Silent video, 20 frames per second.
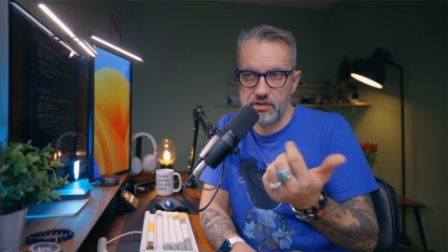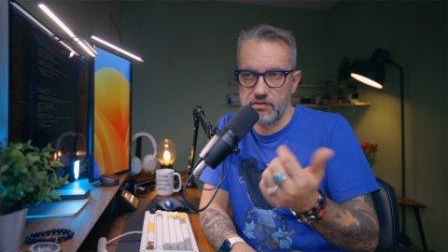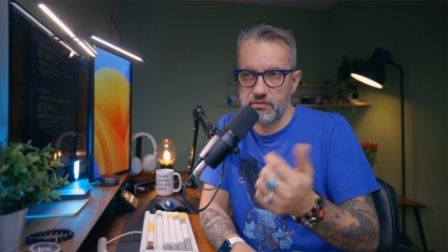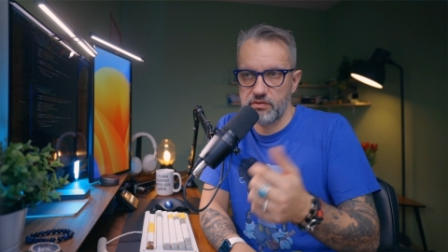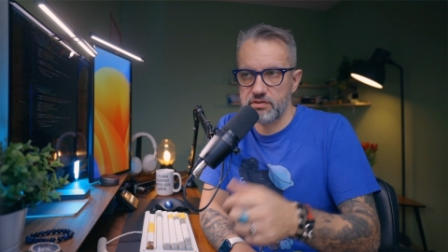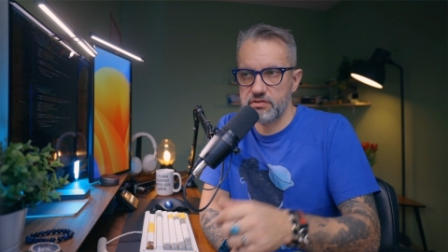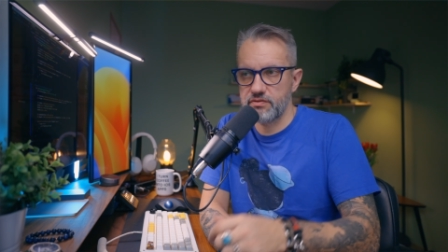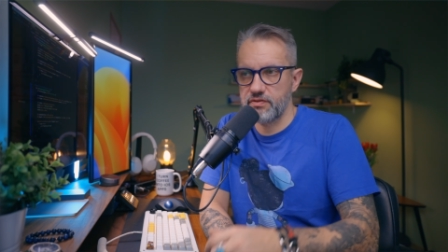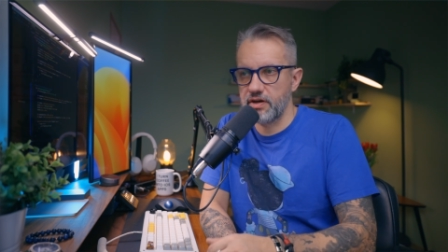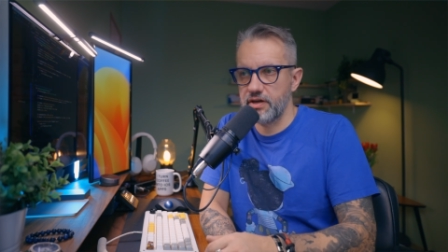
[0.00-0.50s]
it
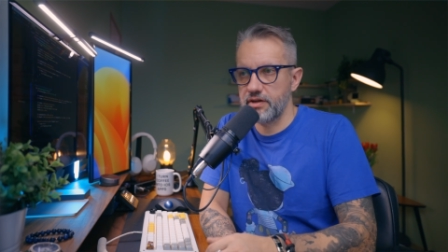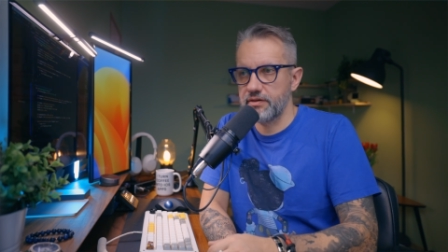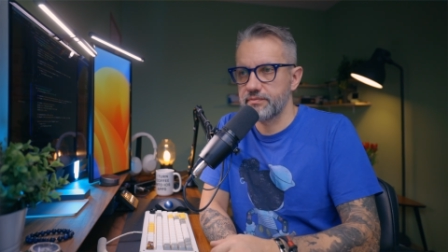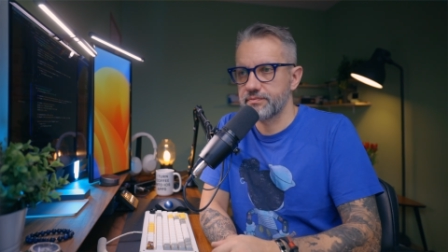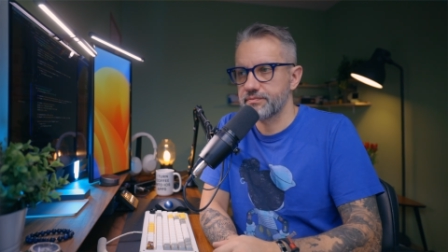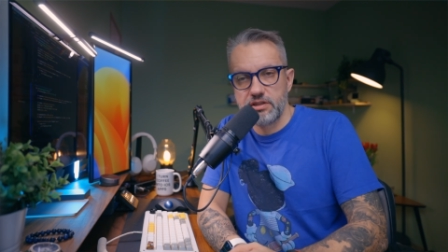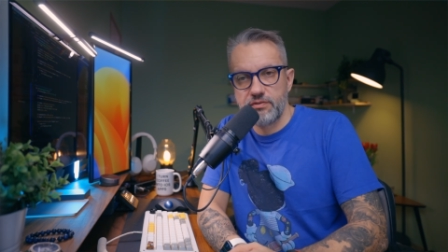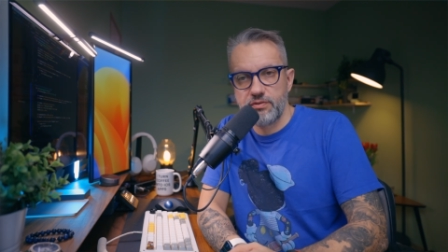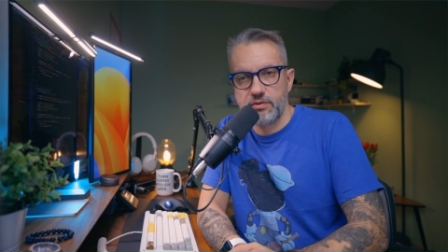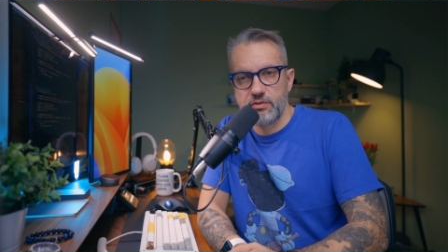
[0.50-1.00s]
works fine.
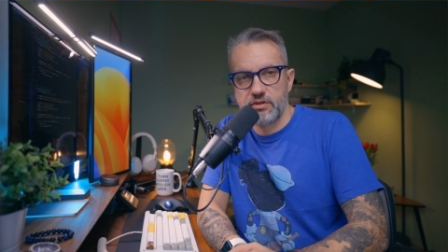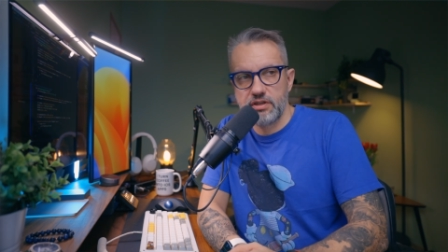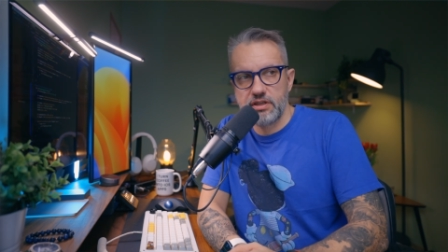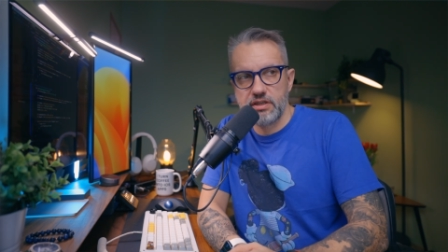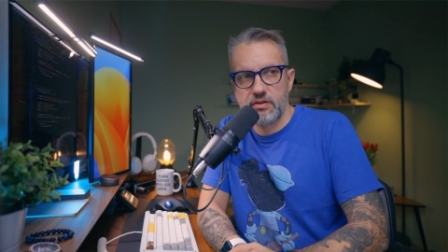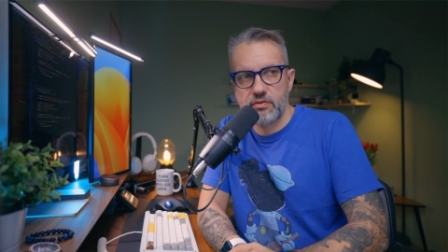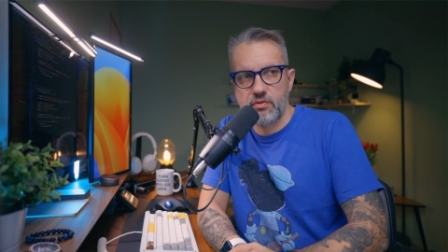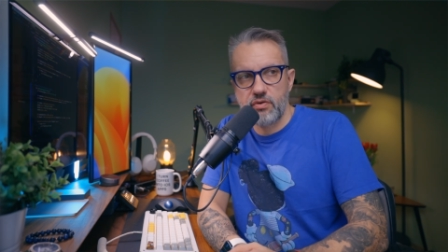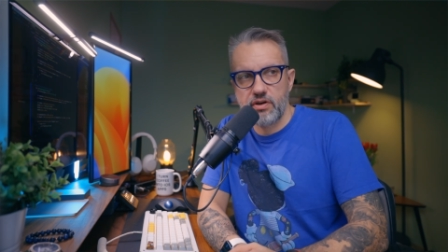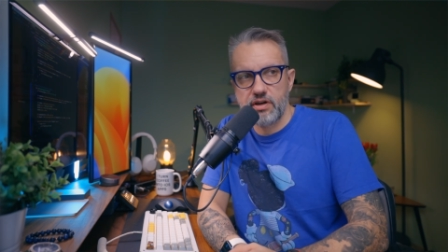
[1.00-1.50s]
If you
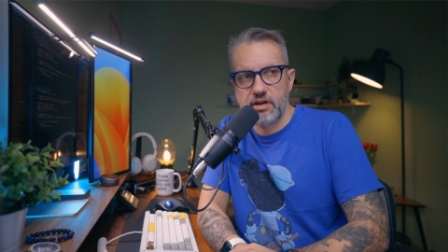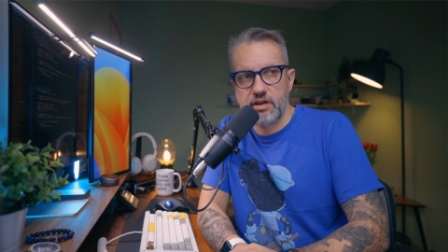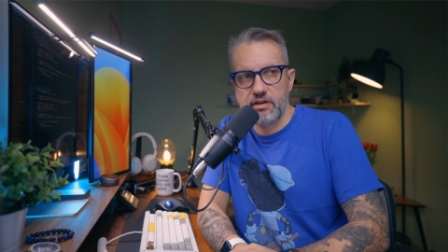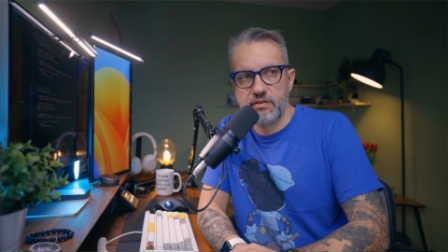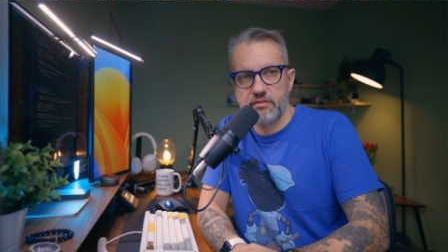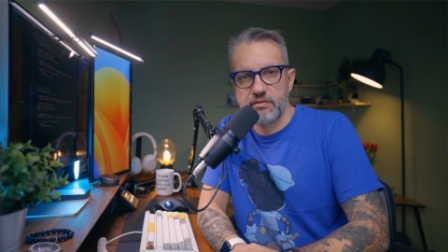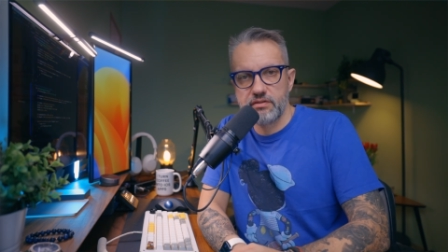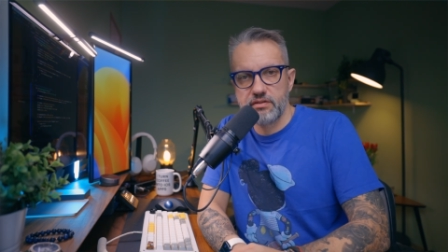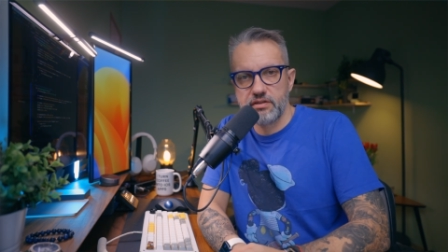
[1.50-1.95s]
didn't try